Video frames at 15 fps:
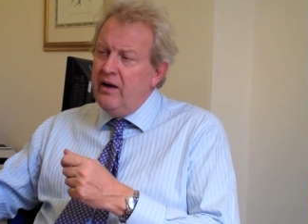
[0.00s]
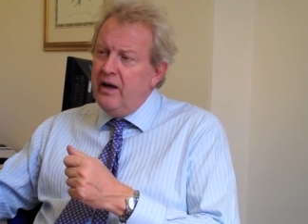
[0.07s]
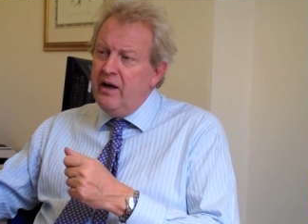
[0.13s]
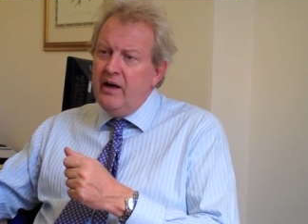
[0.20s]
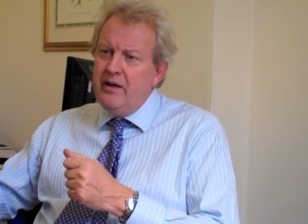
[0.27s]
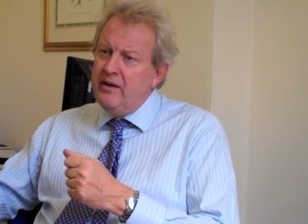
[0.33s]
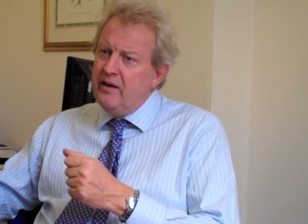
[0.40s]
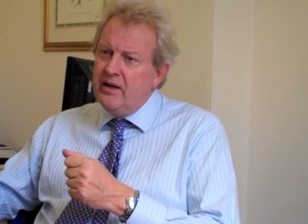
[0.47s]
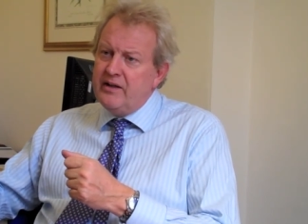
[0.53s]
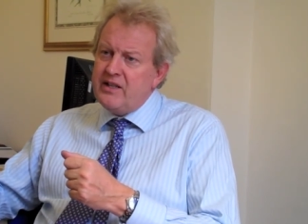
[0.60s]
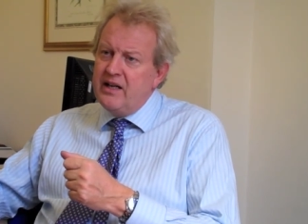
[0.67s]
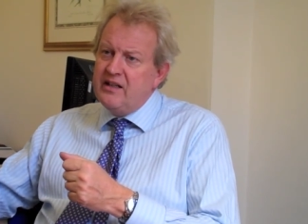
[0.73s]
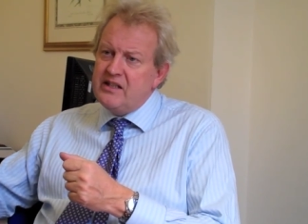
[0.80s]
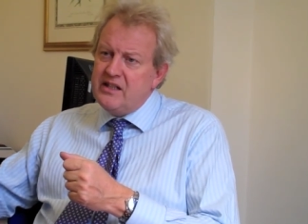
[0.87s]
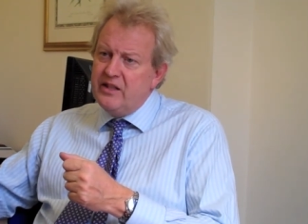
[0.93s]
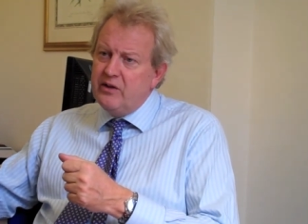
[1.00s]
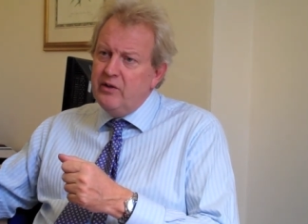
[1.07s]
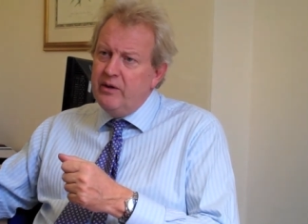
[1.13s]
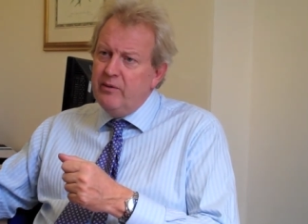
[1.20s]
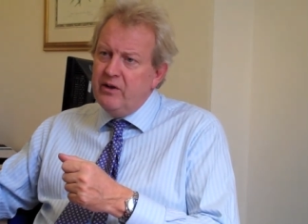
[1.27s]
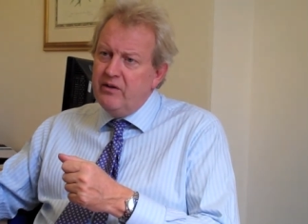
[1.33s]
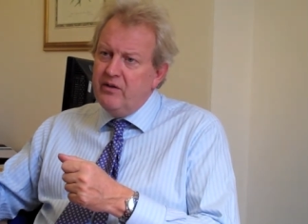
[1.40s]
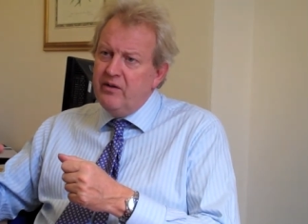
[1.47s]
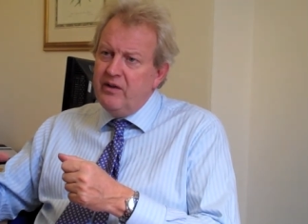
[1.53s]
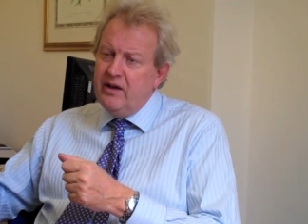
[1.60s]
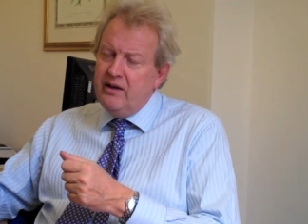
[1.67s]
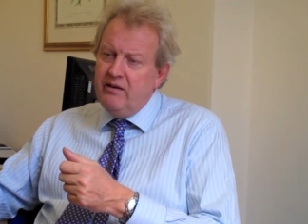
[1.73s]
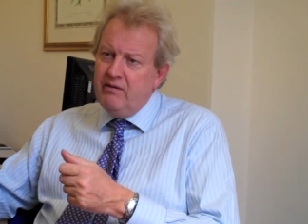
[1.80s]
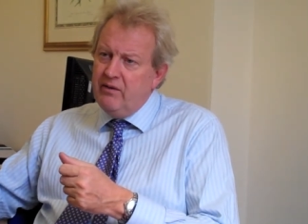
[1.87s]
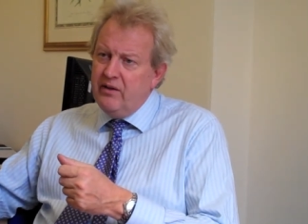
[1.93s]
a, a tenancy agreement, then
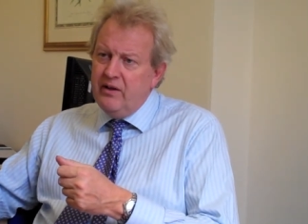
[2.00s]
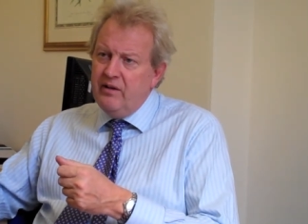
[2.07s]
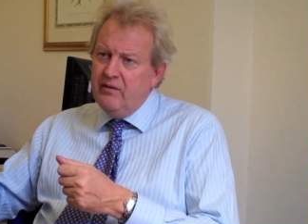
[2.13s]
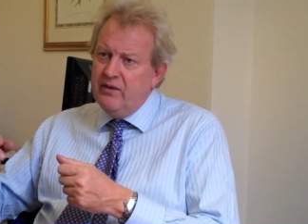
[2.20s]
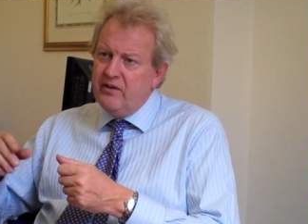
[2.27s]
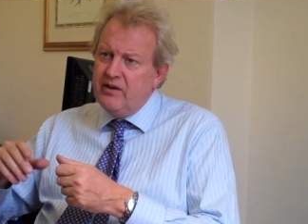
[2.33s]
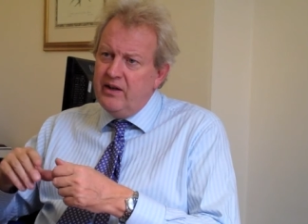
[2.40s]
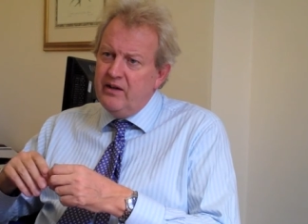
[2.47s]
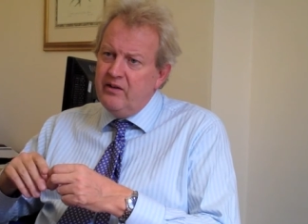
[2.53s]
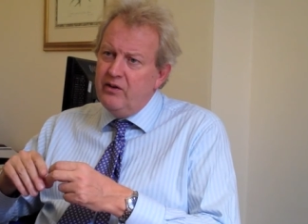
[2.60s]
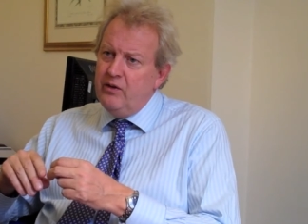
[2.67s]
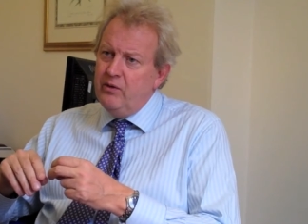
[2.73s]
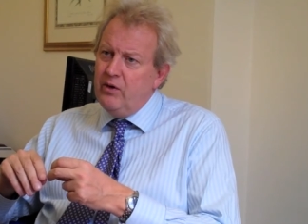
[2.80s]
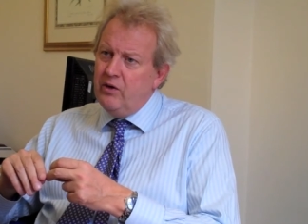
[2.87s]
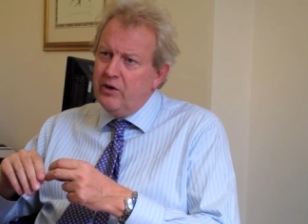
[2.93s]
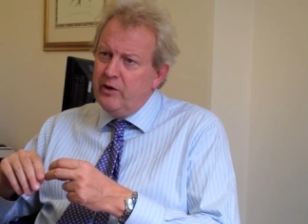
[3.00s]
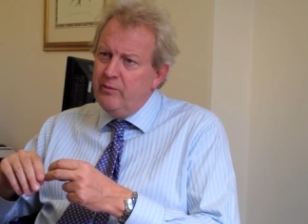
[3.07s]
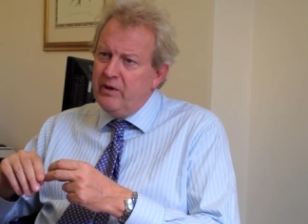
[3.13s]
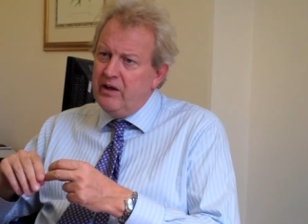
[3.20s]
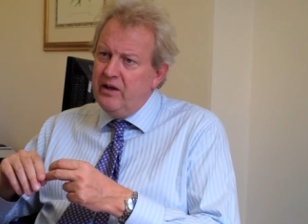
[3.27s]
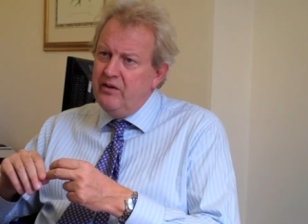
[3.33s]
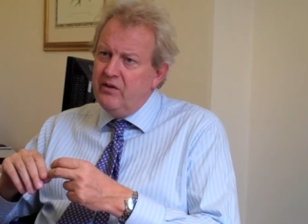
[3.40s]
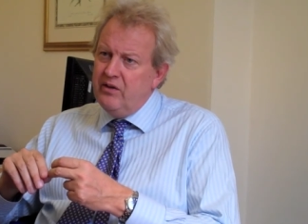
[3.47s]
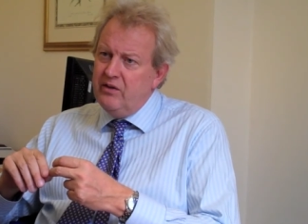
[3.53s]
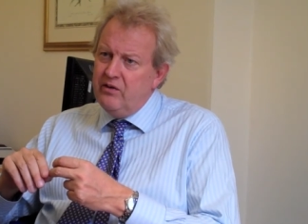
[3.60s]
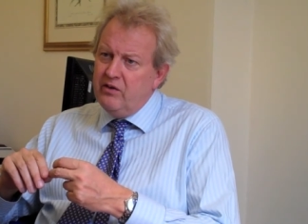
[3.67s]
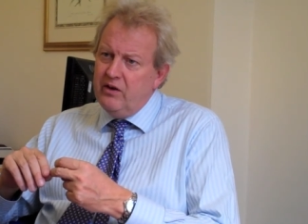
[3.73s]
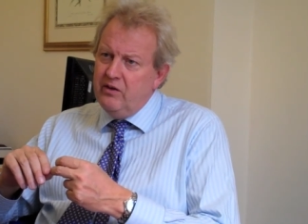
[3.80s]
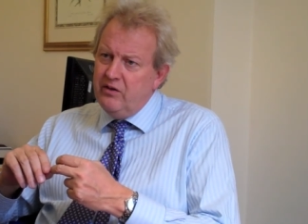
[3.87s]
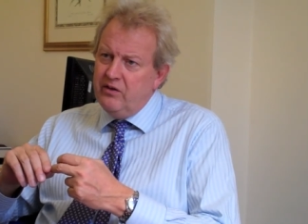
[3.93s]
the, the tenant who occupies and
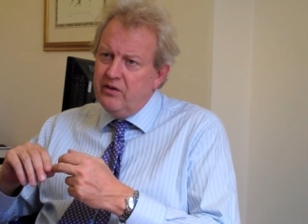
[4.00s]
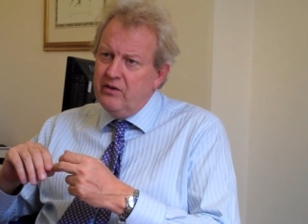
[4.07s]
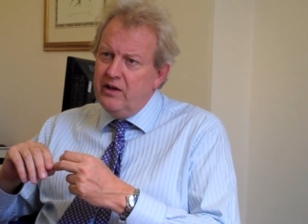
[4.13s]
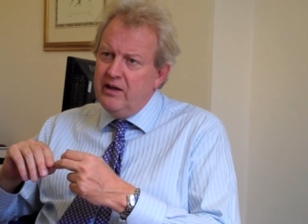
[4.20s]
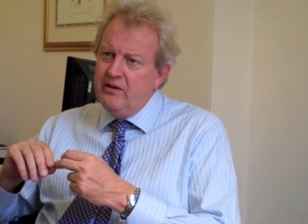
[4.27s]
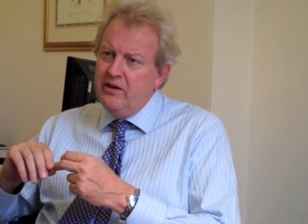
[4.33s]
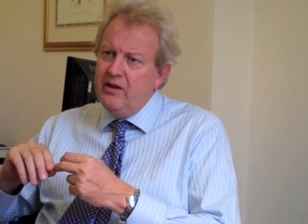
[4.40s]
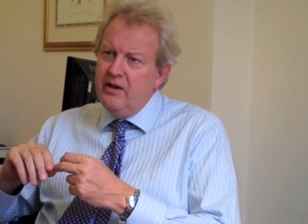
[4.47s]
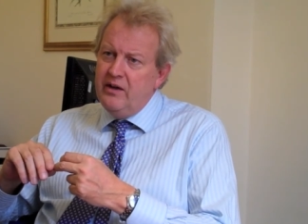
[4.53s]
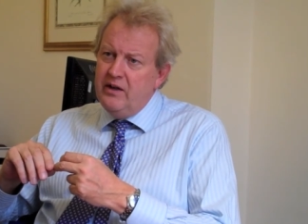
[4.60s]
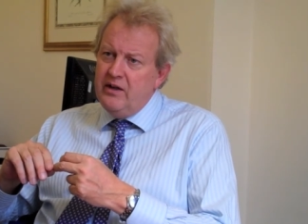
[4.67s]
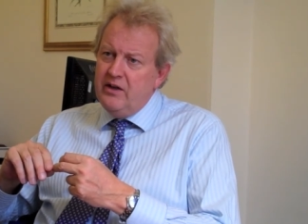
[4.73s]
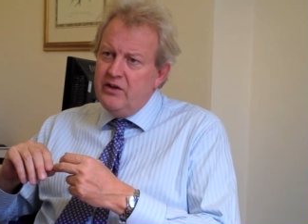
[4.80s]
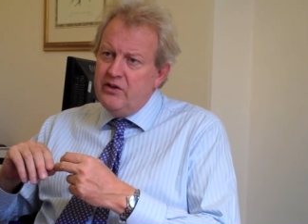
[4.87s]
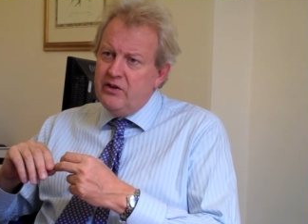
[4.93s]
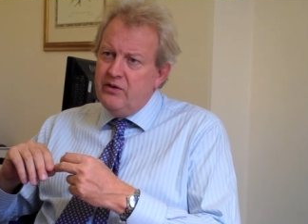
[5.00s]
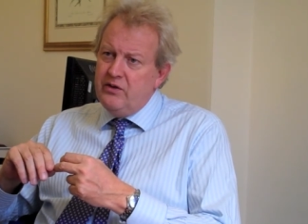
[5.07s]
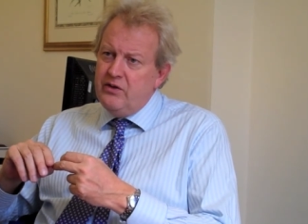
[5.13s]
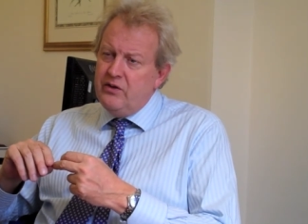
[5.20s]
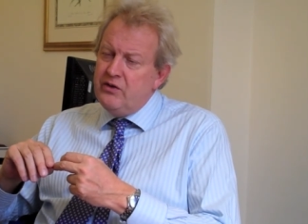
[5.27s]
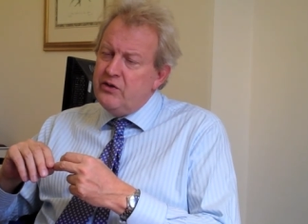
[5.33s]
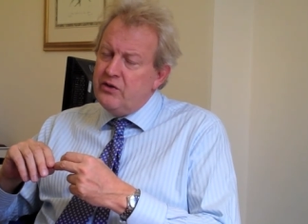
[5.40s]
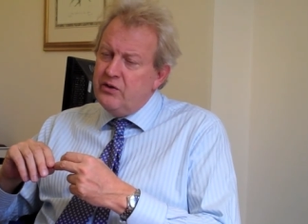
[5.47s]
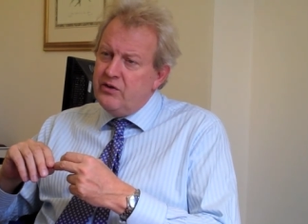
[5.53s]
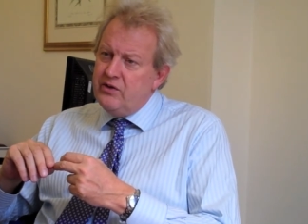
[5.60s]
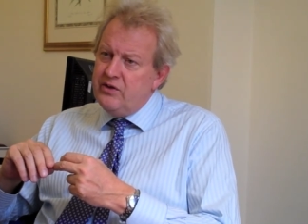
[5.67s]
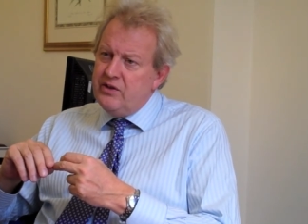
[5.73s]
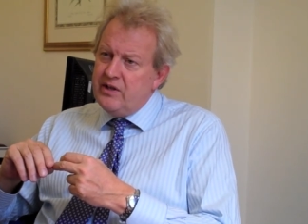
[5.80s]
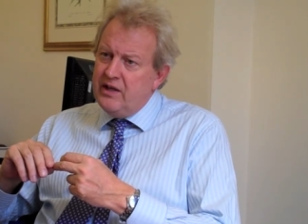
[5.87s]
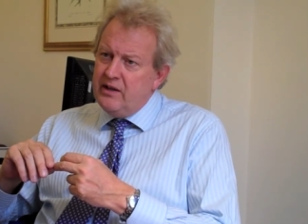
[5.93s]
controls the ground should, should
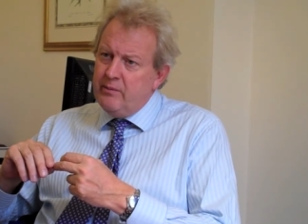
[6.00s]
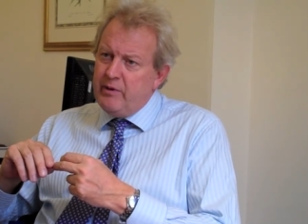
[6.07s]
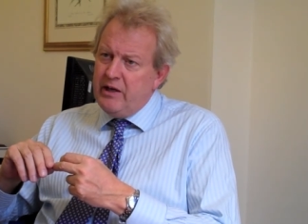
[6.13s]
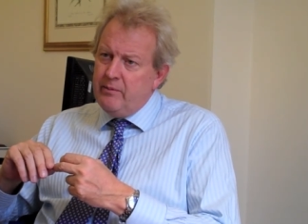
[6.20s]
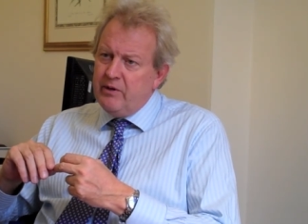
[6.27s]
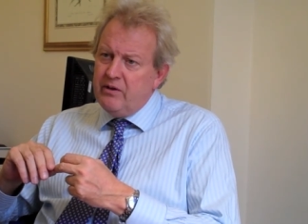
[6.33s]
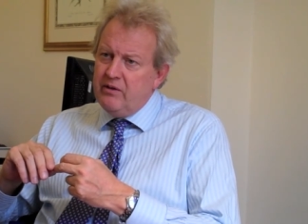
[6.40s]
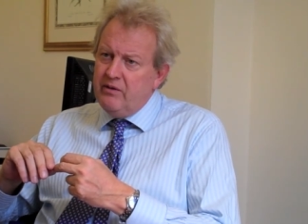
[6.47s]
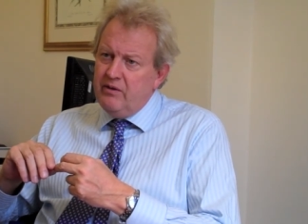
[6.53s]
take the payment.